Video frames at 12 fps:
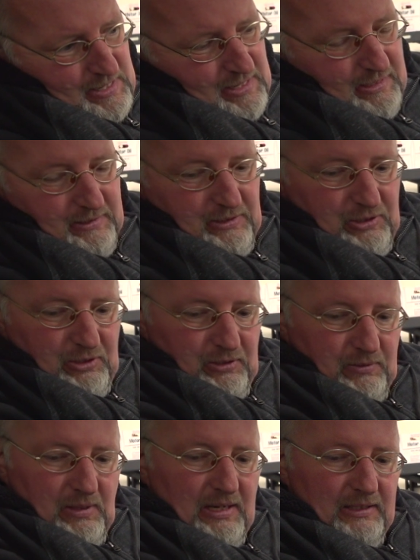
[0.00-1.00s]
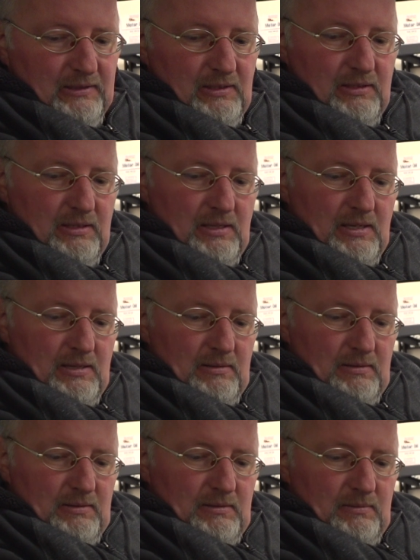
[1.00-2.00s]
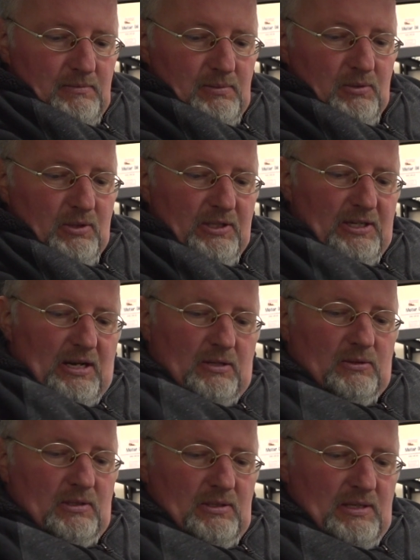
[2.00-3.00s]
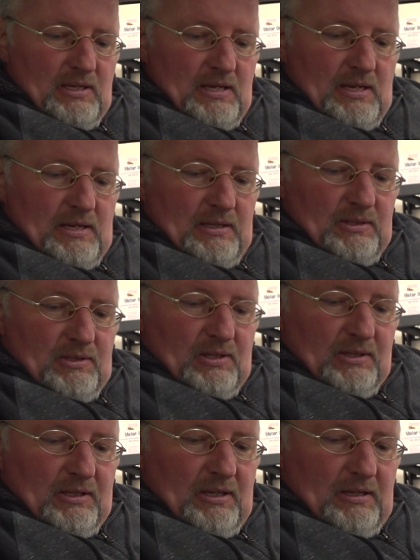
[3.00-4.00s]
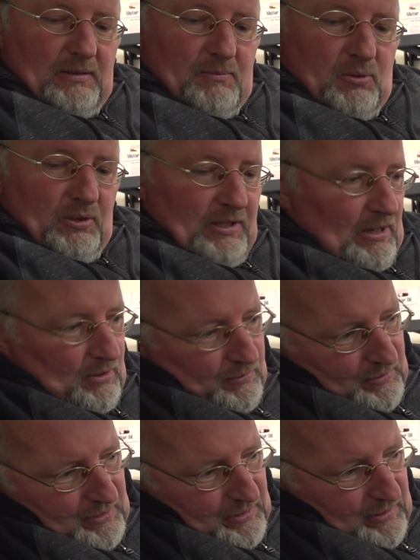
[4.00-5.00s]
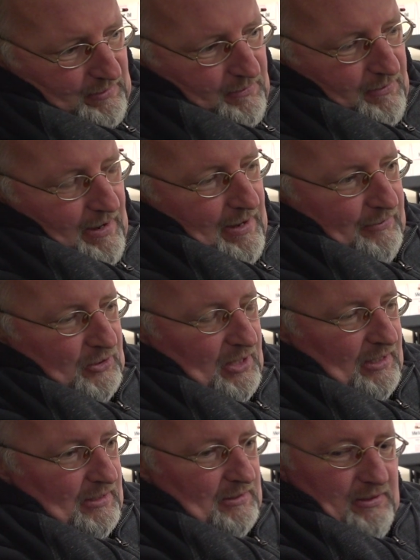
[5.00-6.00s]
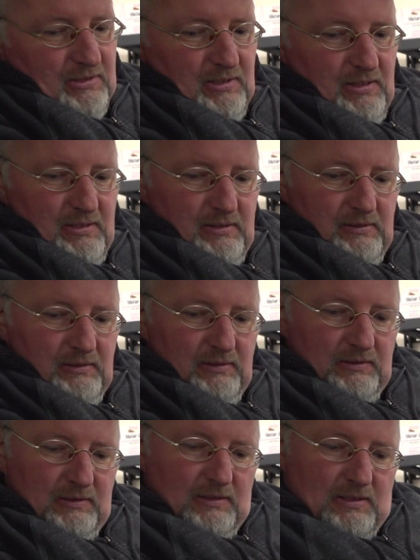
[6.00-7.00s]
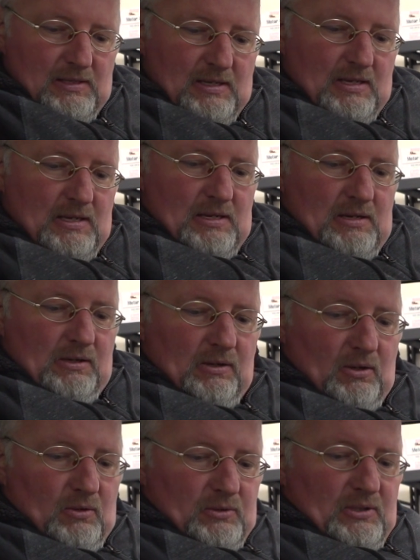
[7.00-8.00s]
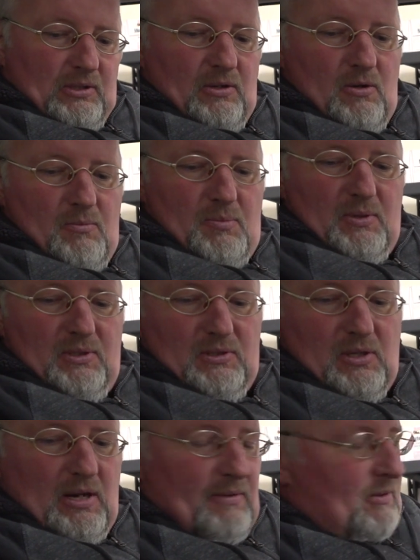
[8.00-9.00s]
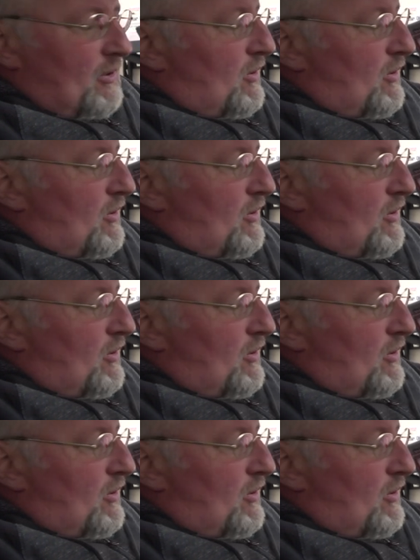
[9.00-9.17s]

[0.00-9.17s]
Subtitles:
ignition, right? Pull it out. Insert key and pull it out within 5 seconds. Close and open driver